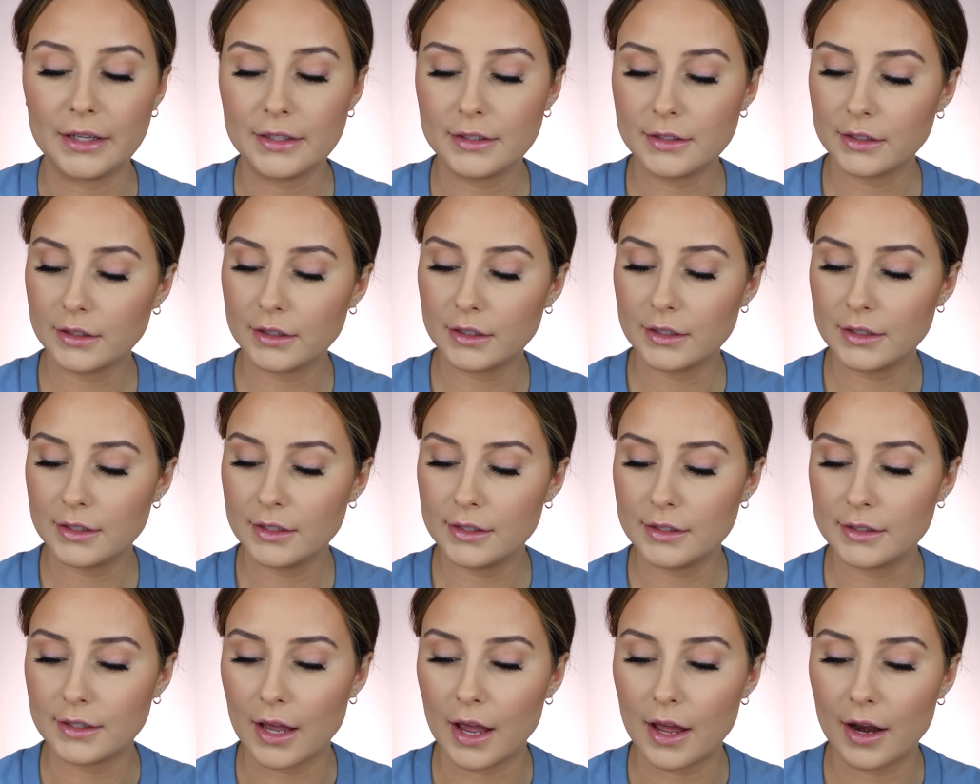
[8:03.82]
basically
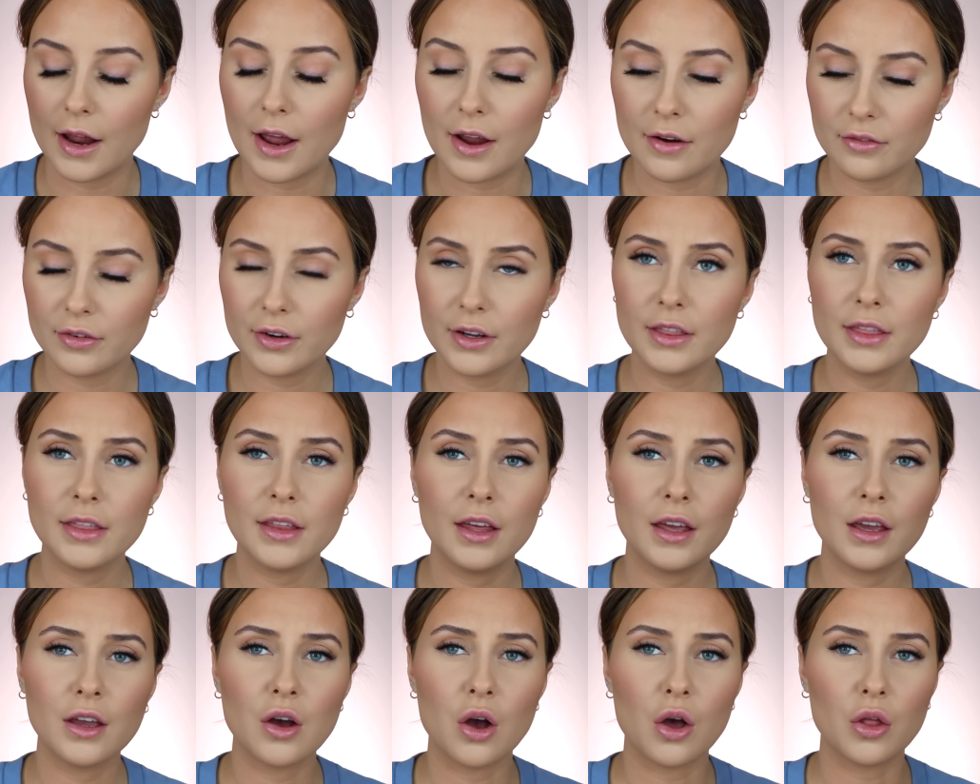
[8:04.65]
set
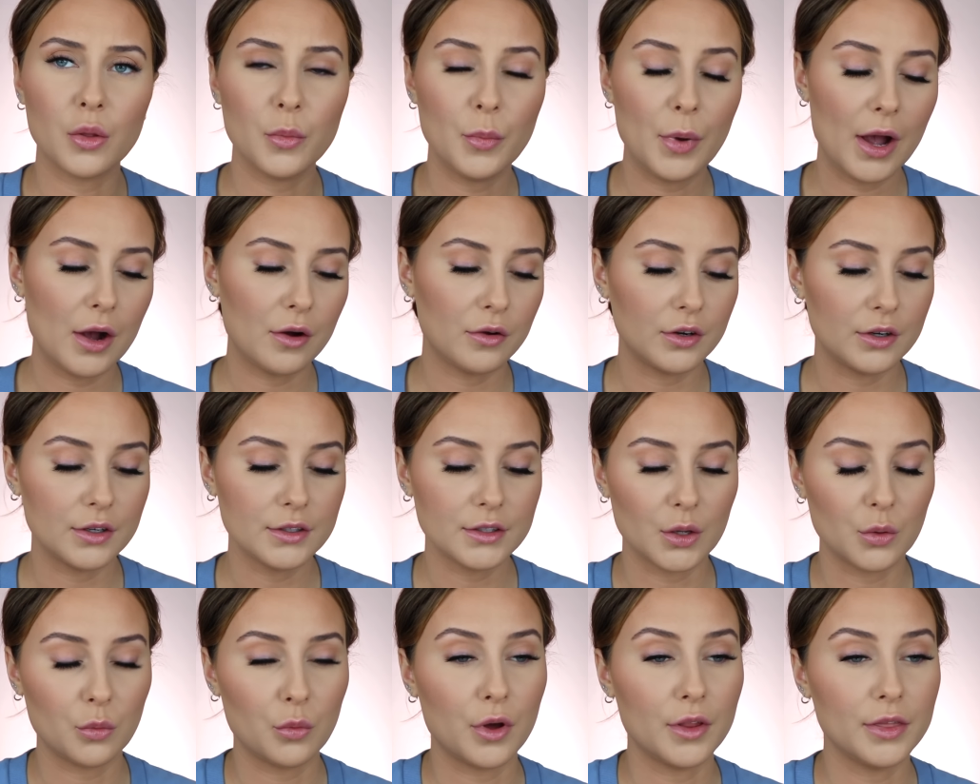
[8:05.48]
everything, all the powders,
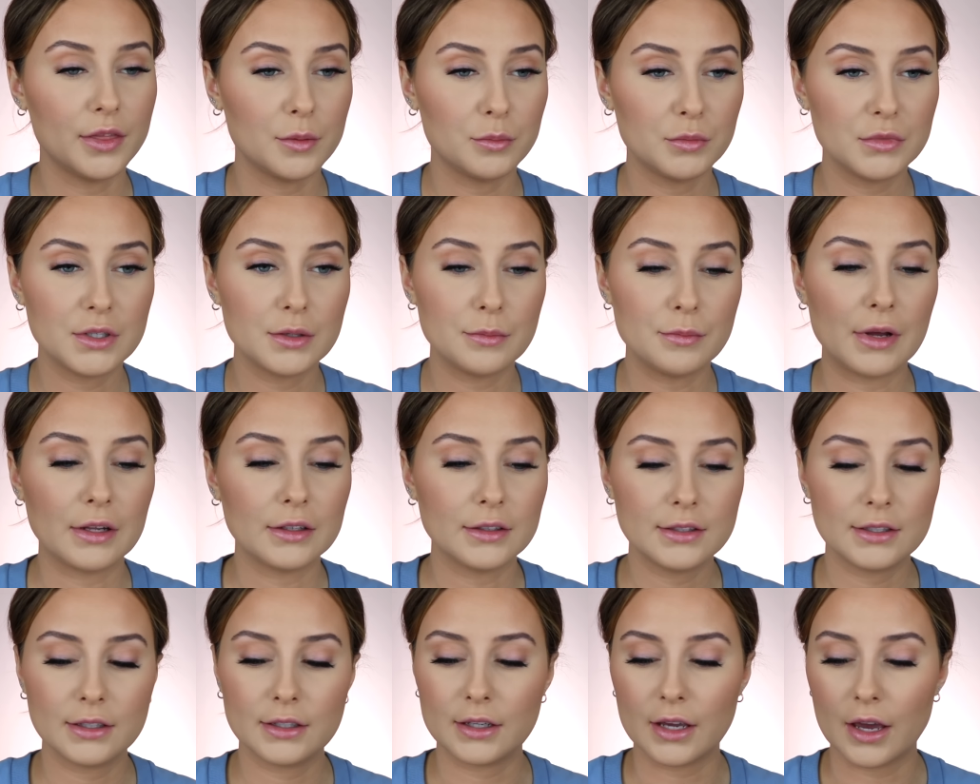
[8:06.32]
I want them to
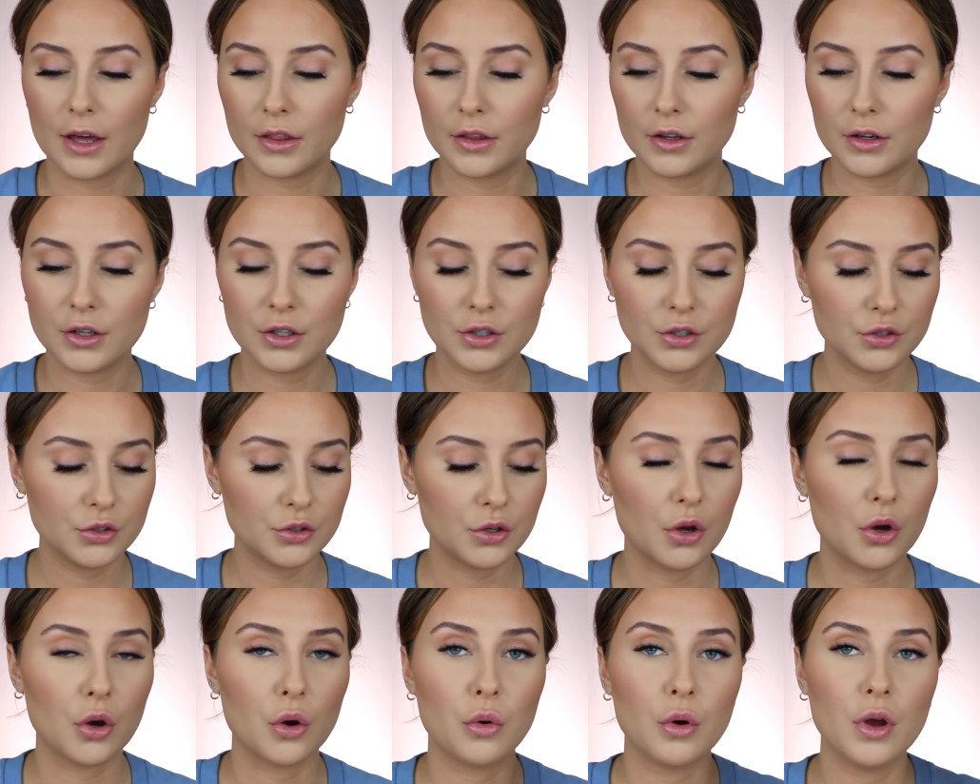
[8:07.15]
melt together.
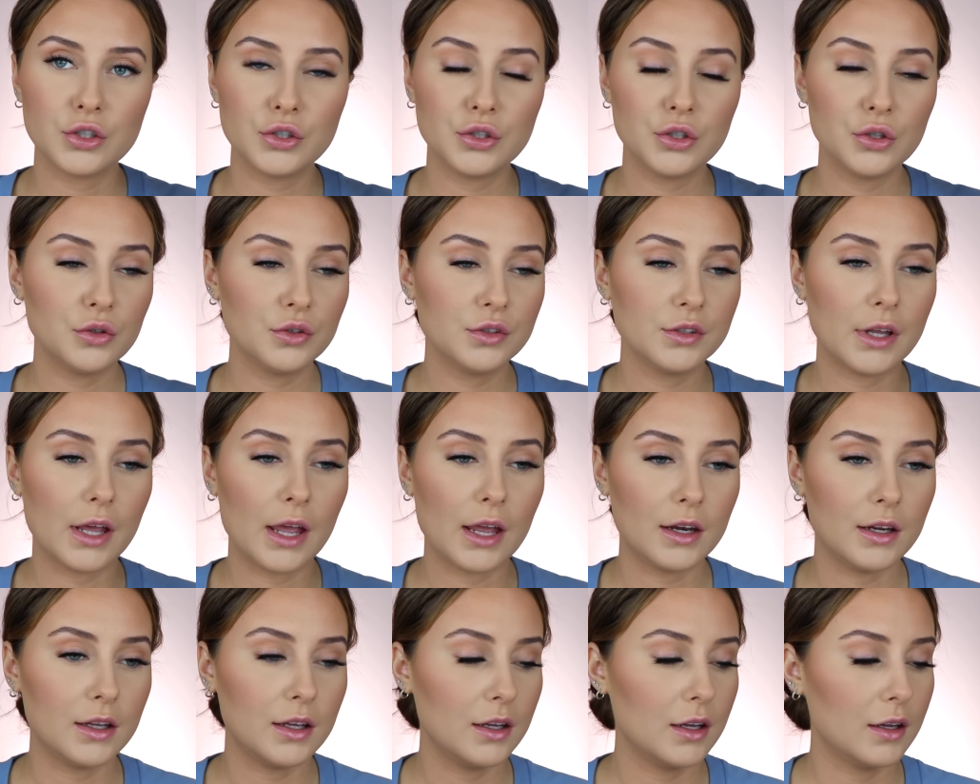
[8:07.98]
So just use
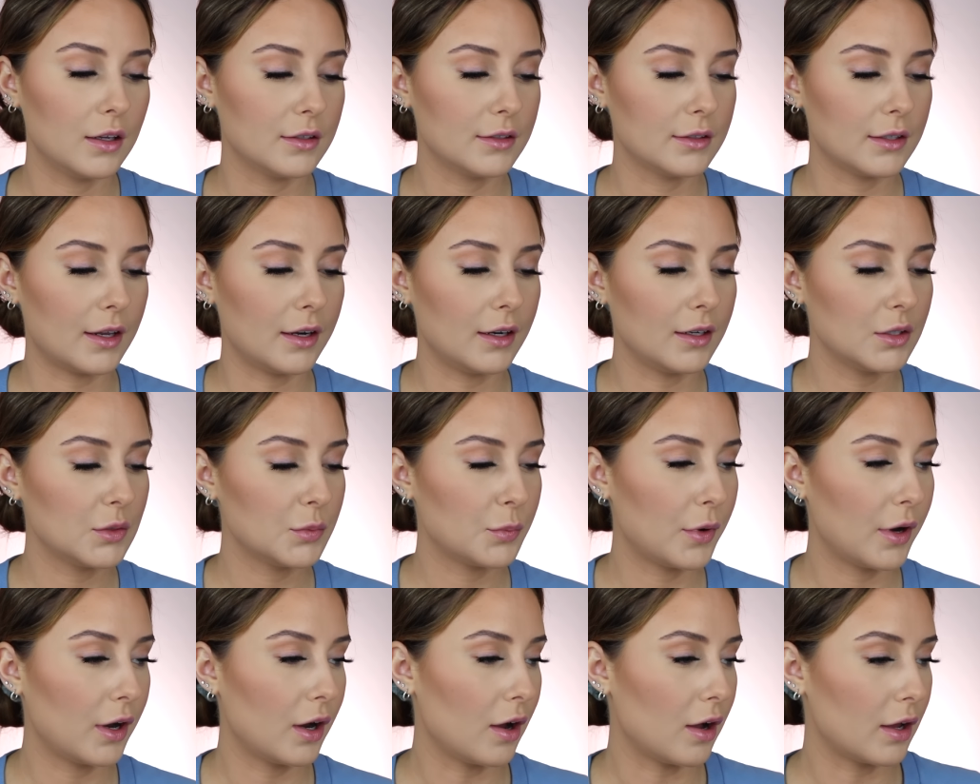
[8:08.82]
any setting
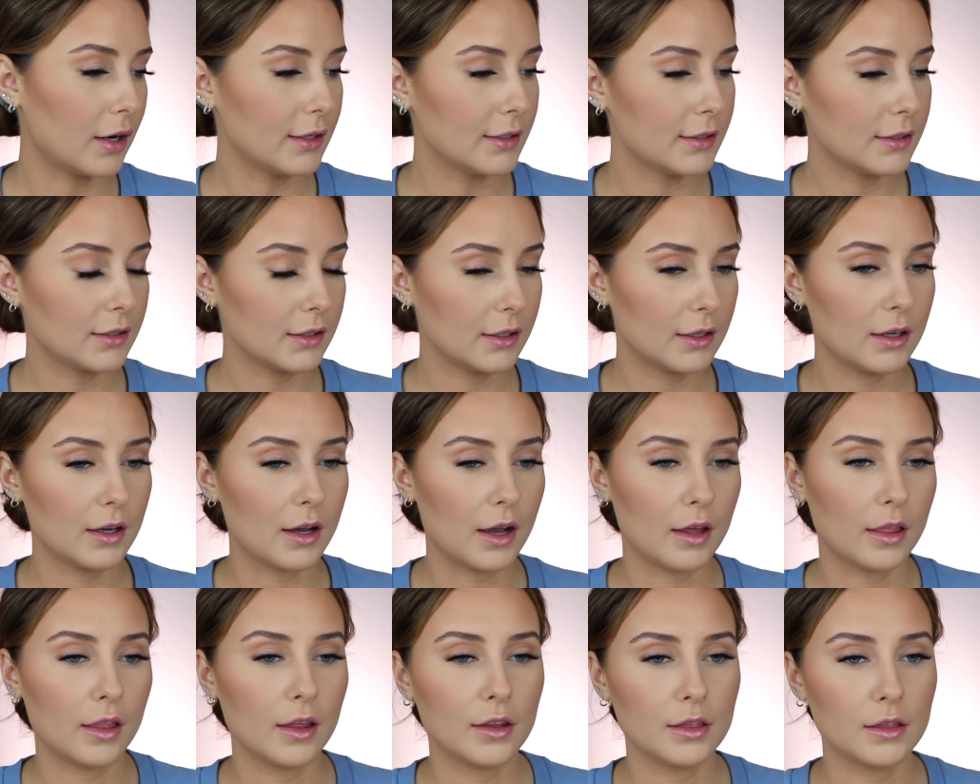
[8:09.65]
spray, honestly.
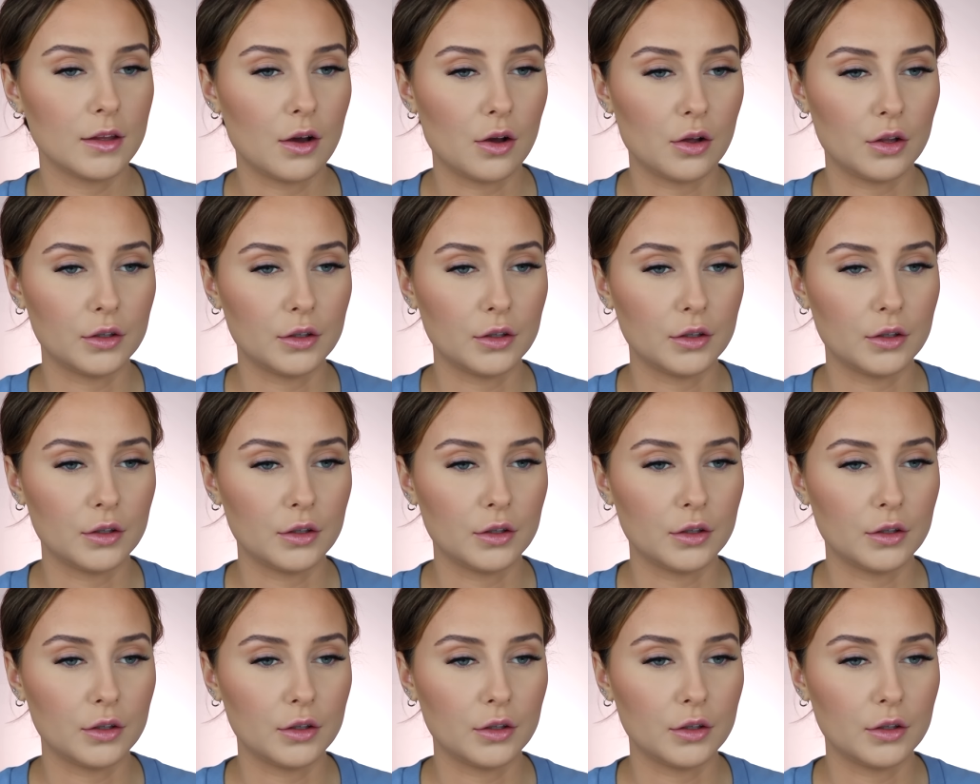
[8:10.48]
I like the